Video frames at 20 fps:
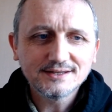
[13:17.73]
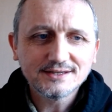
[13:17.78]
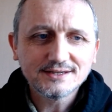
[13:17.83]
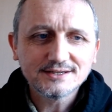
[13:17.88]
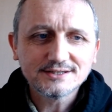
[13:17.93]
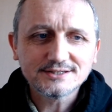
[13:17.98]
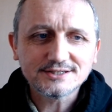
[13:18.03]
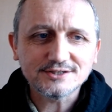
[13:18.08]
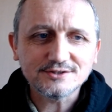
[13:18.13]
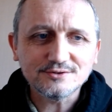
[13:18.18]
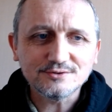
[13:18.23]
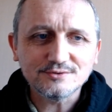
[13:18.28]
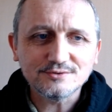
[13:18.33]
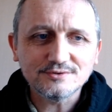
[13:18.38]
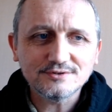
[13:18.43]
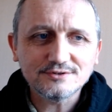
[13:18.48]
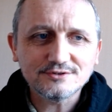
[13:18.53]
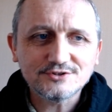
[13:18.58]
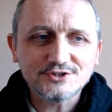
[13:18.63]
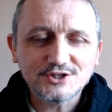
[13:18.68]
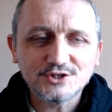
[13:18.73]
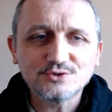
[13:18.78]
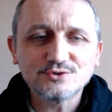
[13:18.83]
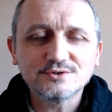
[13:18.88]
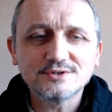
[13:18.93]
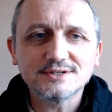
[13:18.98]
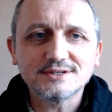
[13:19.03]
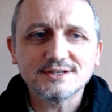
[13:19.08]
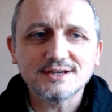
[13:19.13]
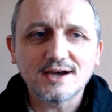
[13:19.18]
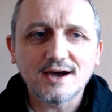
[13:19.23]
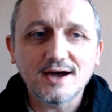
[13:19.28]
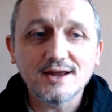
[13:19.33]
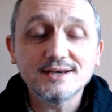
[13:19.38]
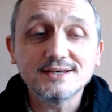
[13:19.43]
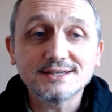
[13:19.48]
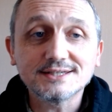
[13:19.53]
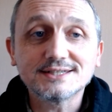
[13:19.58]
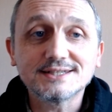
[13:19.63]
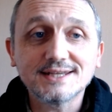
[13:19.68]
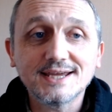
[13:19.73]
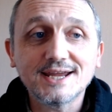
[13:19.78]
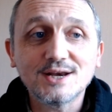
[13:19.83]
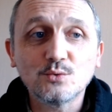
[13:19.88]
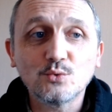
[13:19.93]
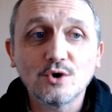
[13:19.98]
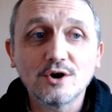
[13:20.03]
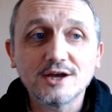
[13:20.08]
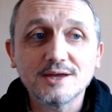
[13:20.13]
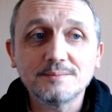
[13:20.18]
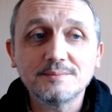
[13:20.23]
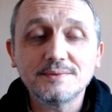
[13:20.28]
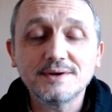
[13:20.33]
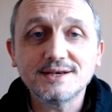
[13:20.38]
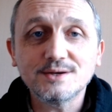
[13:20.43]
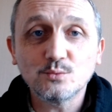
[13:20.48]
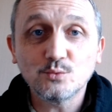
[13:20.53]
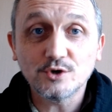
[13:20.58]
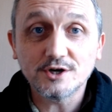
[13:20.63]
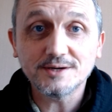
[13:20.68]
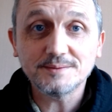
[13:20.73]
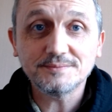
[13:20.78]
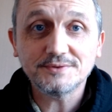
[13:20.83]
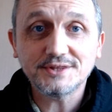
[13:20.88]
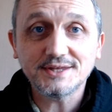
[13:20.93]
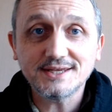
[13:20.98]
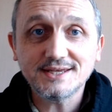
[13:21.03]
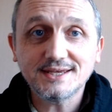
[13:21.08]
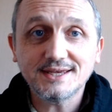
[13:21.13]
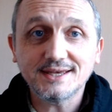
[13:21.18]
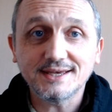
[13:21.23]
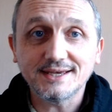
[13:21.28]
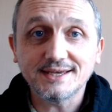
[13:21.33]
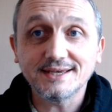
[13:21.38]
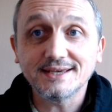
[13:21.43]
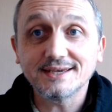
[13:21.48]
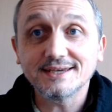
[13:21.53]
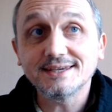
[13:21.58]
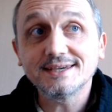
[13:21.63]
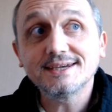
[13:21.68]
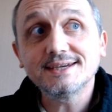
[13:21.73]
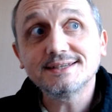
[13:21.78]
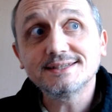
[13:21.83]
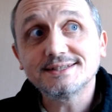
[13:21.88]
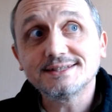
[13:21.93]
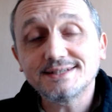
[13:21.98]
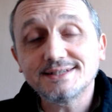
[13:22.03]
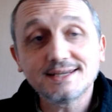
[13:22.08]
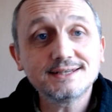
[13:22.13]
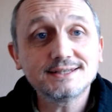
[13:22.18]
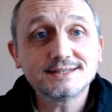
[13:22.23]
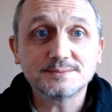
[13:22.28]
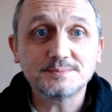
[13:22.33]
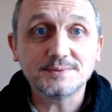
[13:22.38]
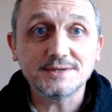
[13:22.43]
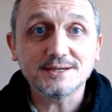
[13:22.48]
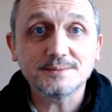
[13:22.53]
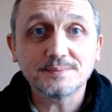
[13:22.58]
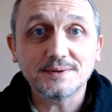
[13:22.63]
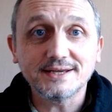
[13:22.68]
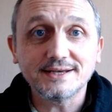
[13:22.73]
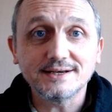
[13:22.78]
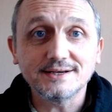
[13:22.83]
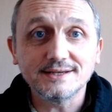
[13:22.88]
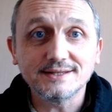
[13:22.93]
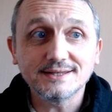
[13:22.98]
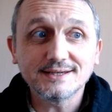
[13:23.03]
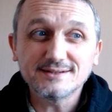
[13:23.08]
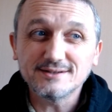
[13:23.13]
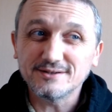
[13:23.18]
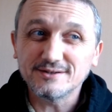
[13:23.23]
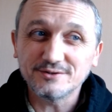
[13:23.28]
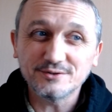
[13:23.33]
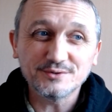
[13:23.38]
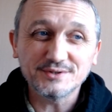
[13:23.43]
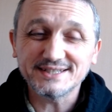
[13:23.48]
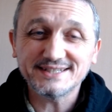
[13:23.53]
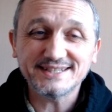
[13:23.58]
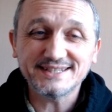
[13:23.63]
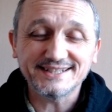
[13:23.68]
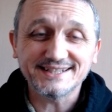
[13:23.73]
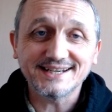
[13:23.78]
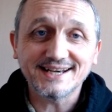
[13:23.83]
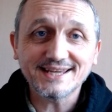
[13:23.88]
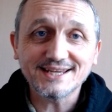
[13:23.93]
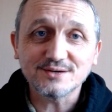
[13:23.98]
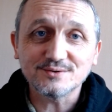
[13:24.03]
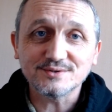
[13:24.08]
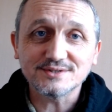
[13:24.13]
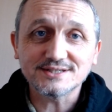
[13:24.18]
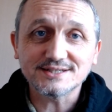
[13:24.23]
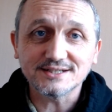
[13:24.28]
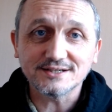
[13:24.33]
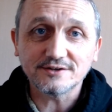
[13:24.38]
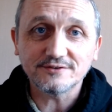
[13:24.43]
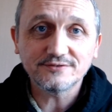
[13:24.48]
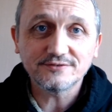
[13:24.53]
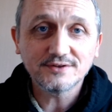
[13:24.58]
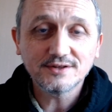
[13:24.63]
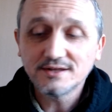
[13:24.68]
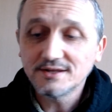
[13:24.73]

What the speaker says: So children understand what I mean and what I'm thinking, and kids tend to speak plainly. They don't do all this hidden language stuff.